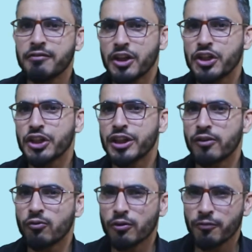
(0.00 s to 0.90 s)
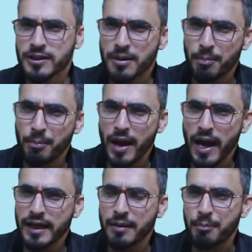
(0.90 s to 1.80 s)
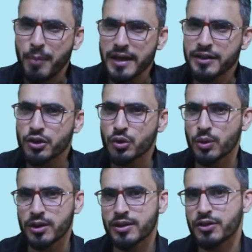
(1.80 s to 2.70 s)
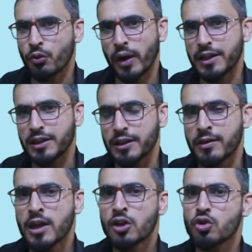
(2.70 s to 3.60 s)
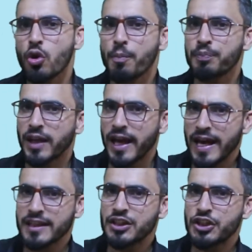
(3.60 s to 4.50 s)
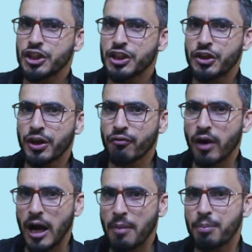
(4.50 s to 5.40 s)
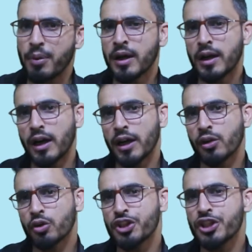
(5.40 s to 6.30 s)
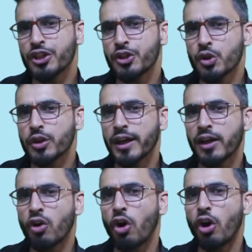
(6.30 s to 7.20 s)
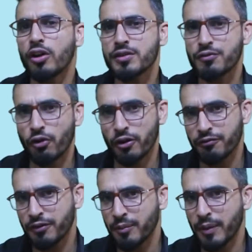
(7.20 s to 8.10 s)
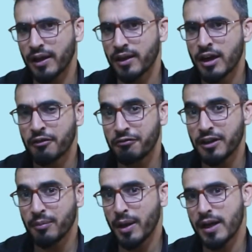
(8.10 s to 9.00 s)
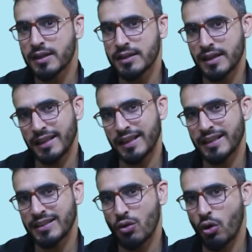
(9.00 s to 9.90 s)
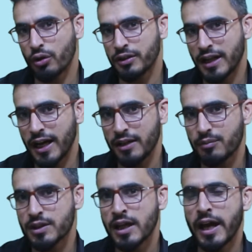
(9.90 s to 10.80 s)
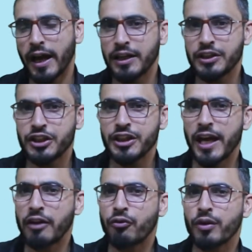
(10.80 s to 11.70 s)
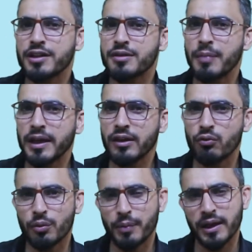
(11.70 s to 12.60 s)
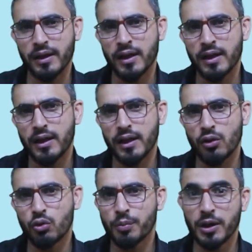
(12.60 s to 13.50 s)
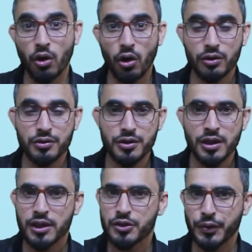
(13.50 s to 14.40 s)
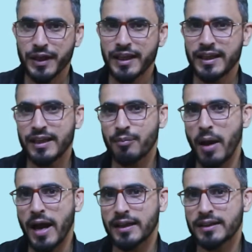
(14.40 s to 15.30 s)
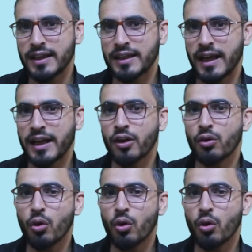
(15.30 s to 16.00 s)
Virginia Woolf had a bent towards writing. So as she grew up, she took a cause for females in her own times, and she addressed many women who belonged to England back then, and